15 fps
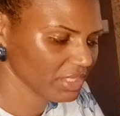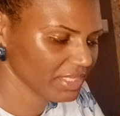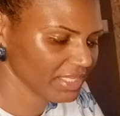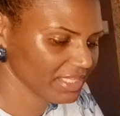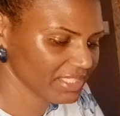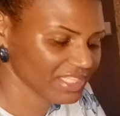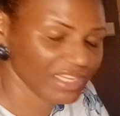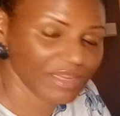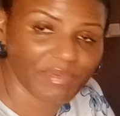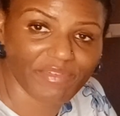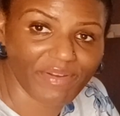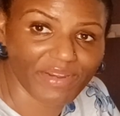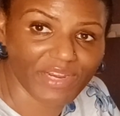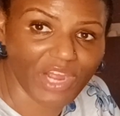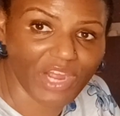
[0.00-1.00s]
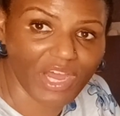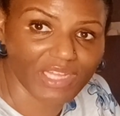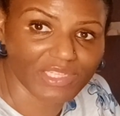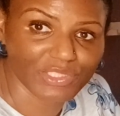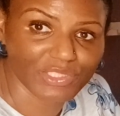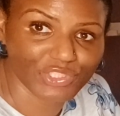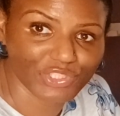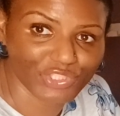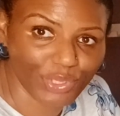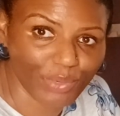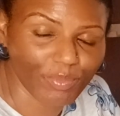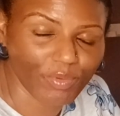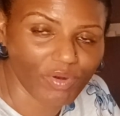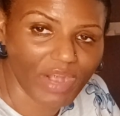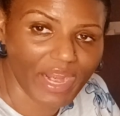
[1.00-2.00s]
it's going to be very hard to
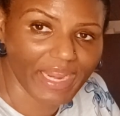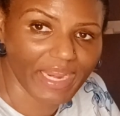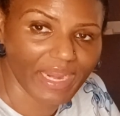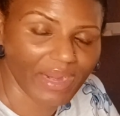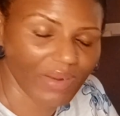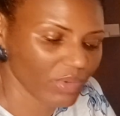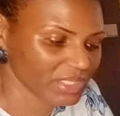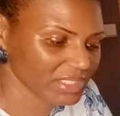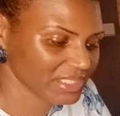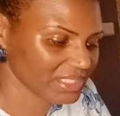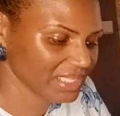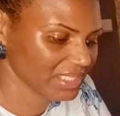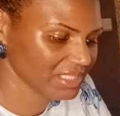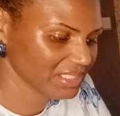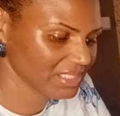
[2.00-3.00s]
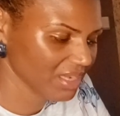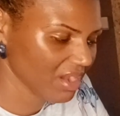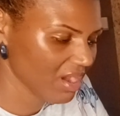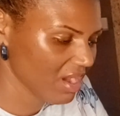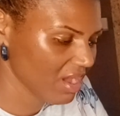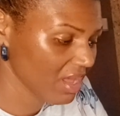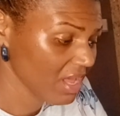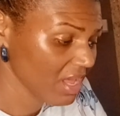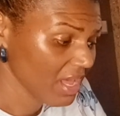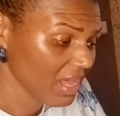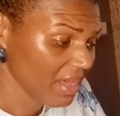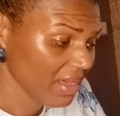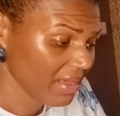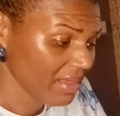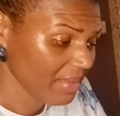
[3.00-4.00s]
stop crying once they start.
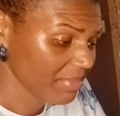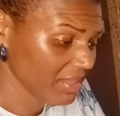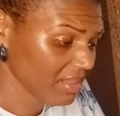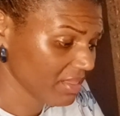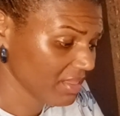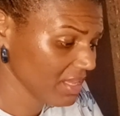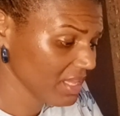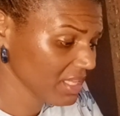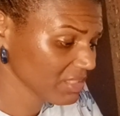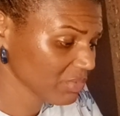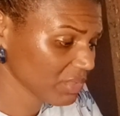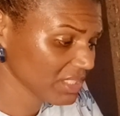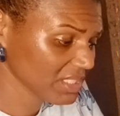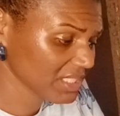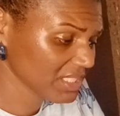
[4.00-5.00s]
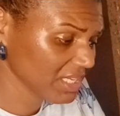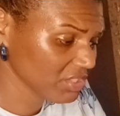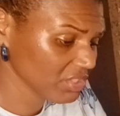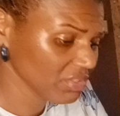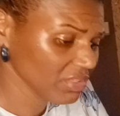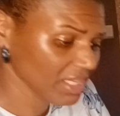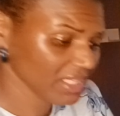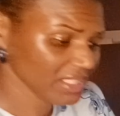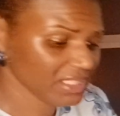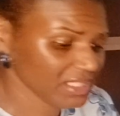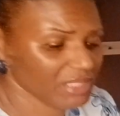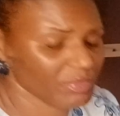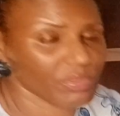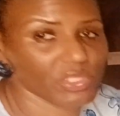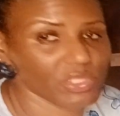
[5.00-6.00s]
But the thing is, once they do this,
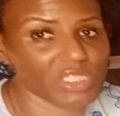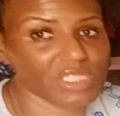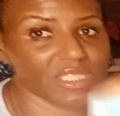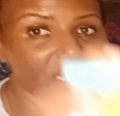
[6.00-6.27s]
this pushes